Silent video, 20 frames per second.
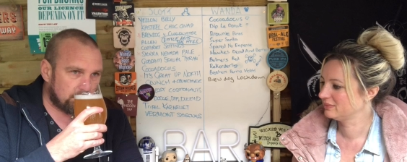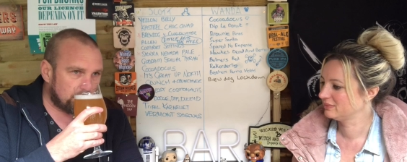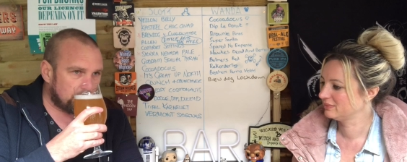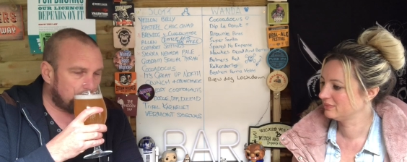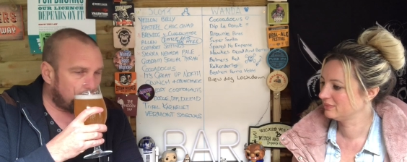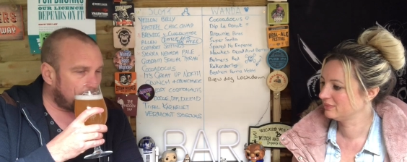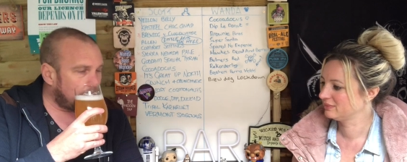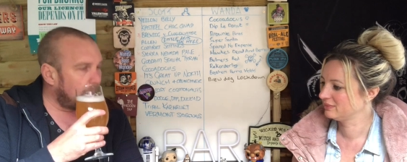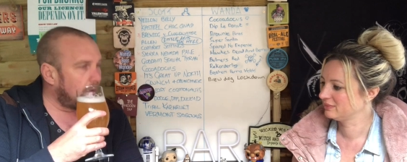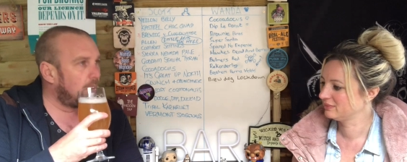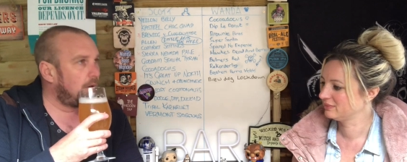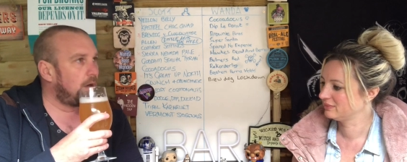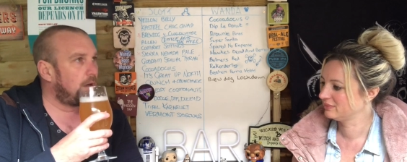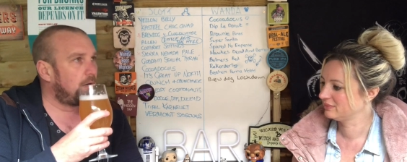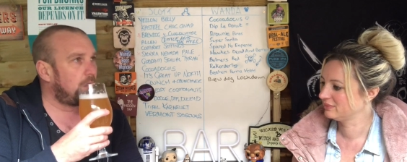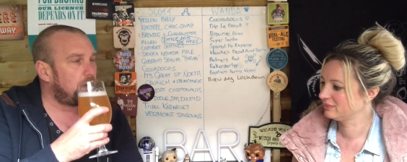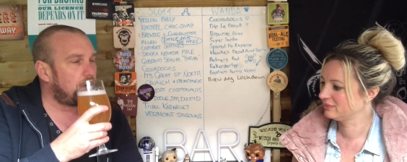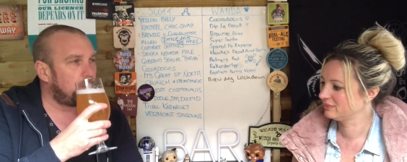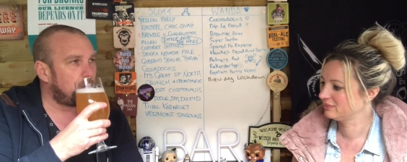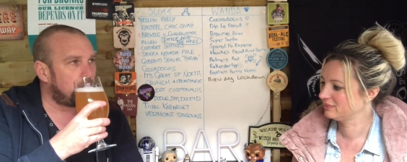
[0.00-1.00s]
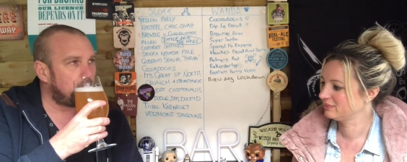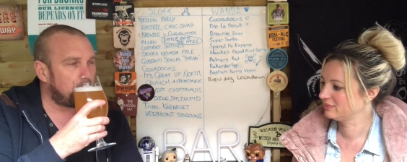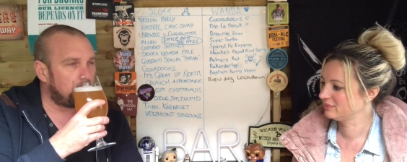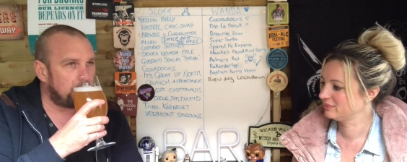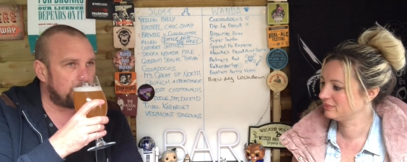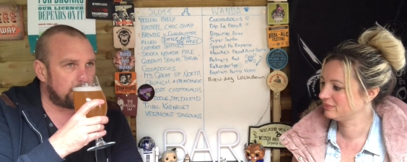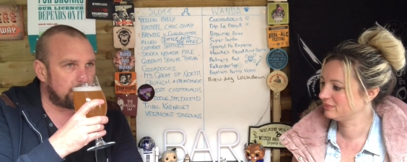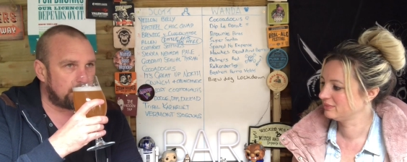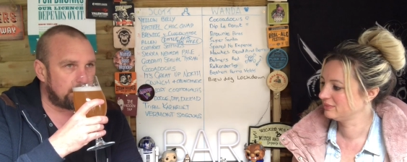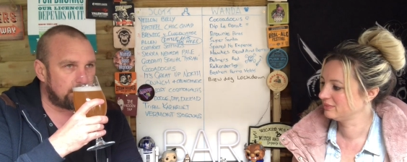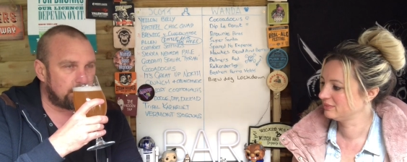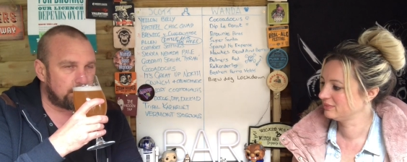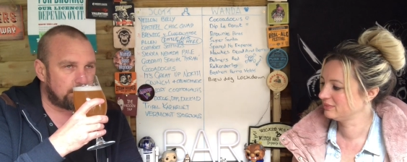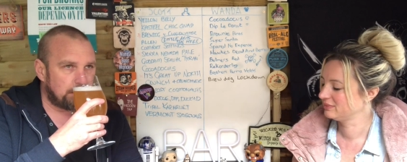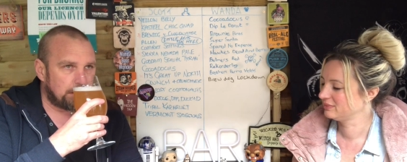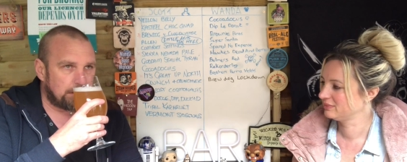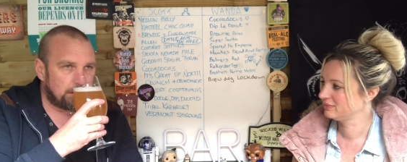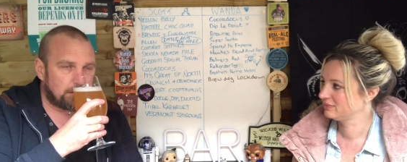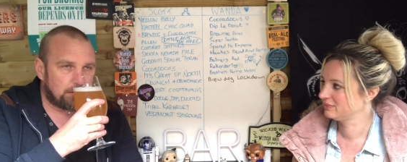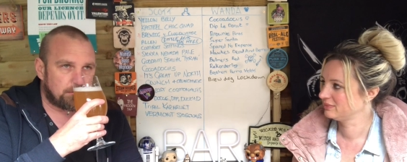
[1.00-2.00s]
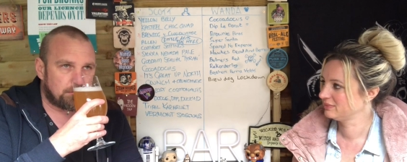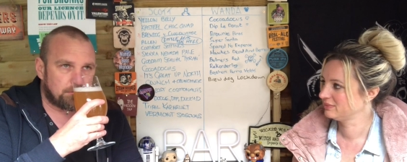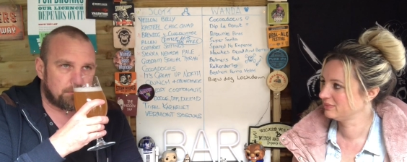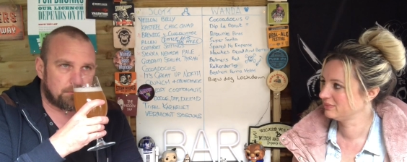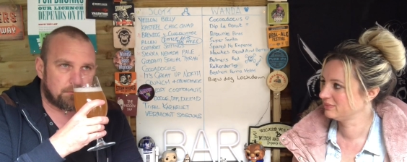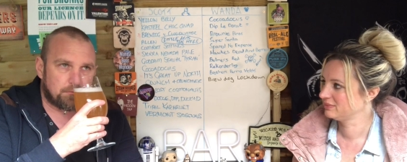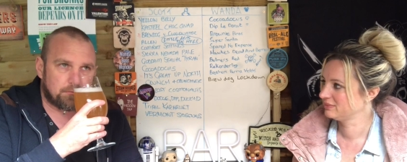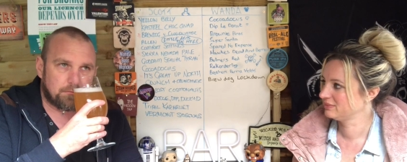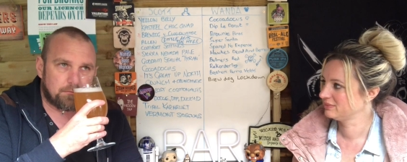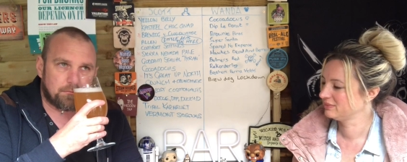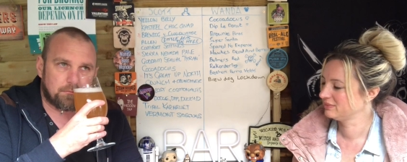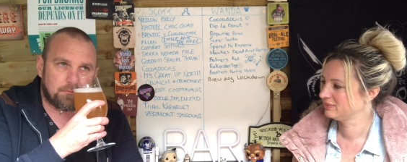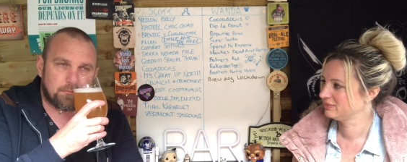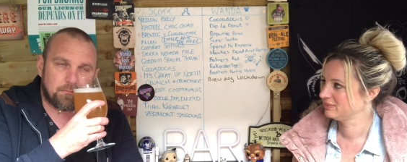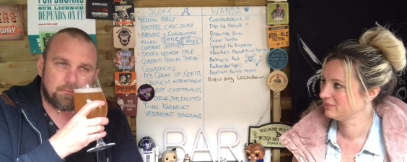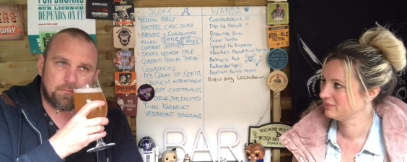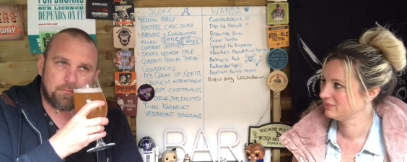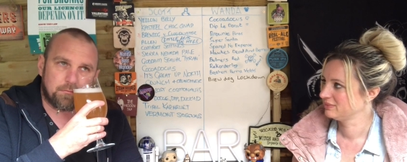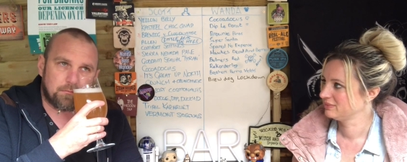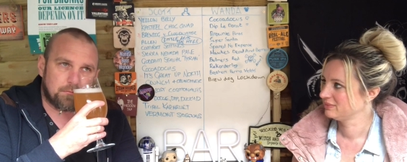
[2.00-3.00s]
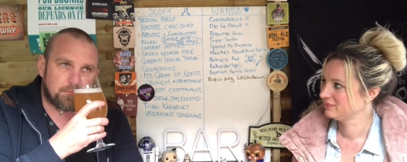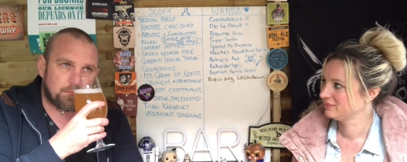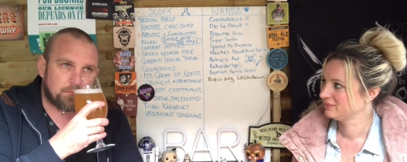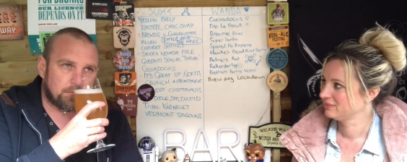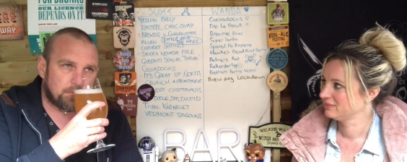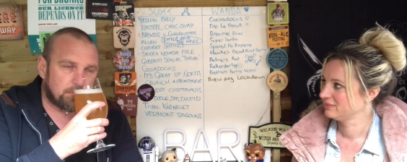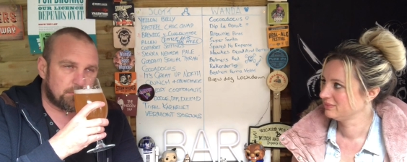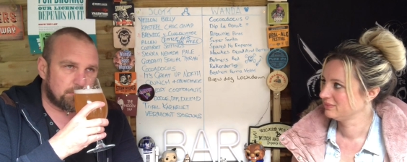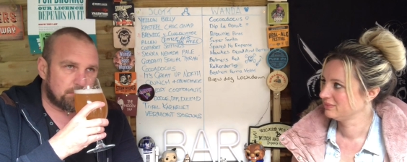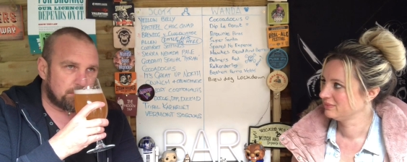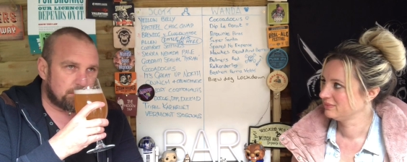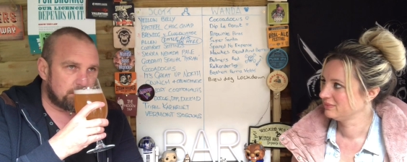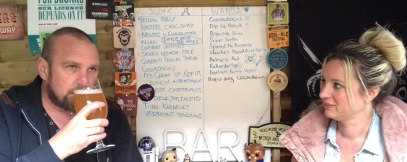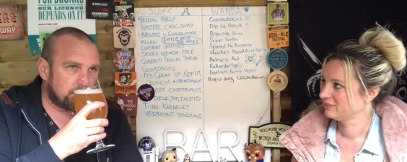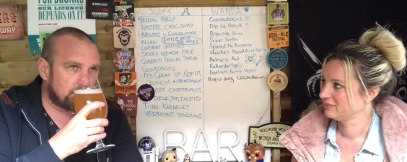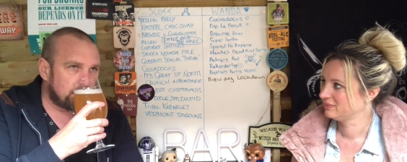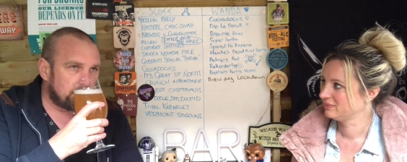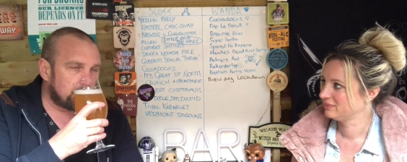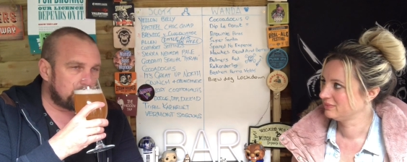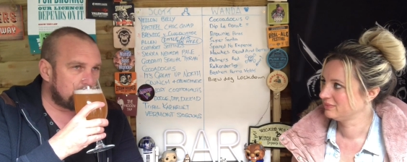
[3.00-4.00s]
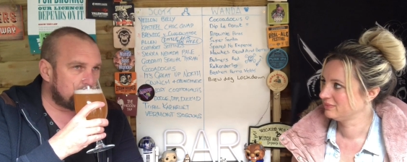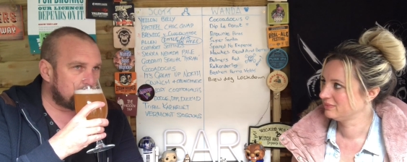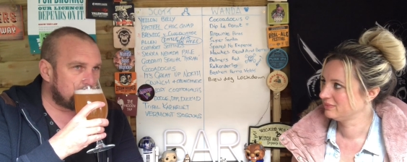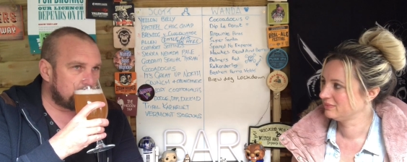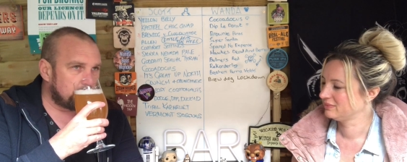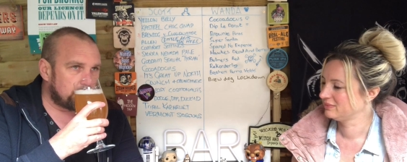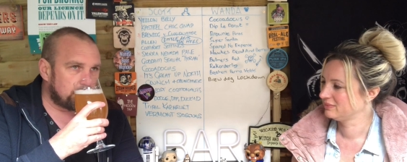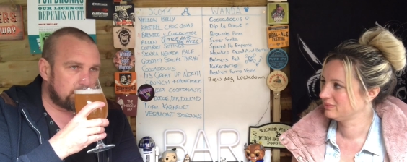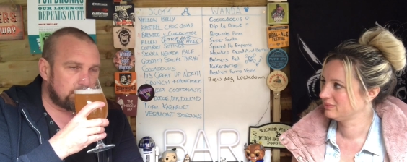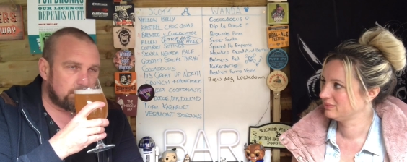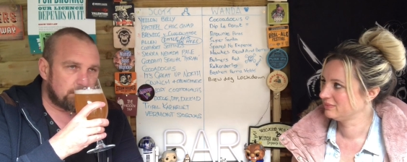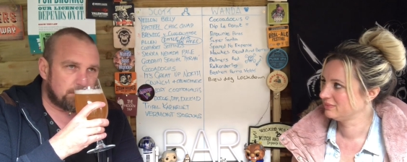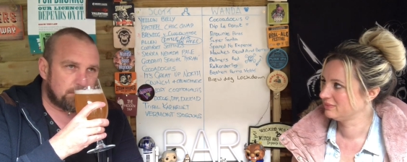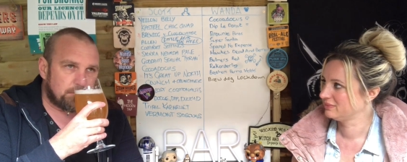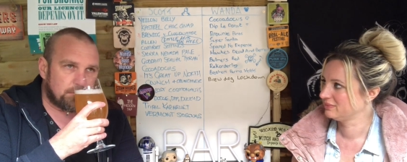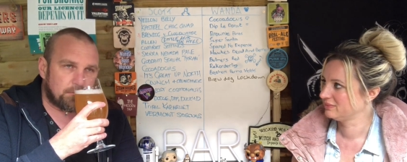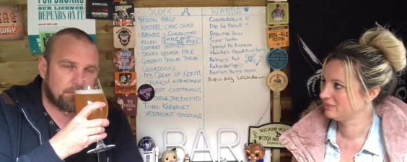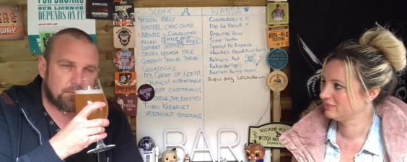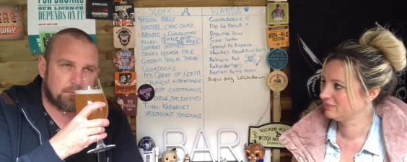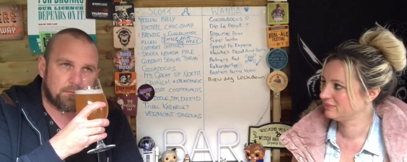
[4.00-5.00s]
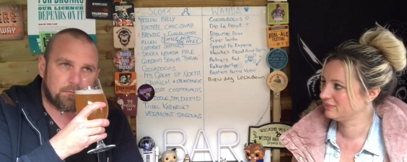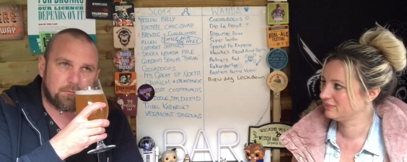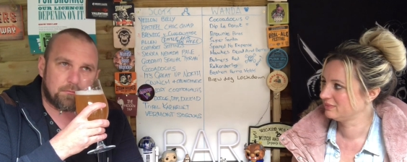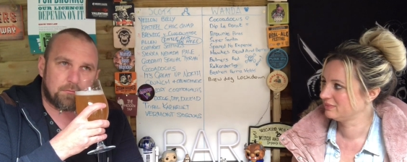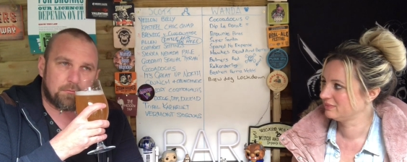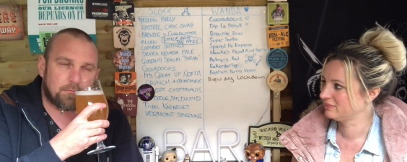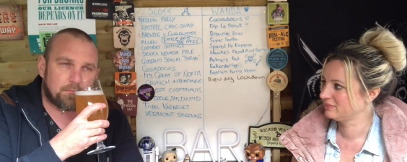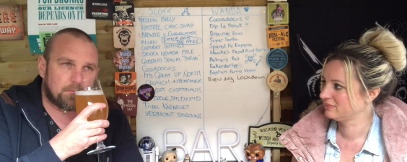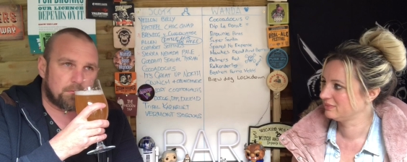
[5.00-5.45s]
No one is speaking in this clip.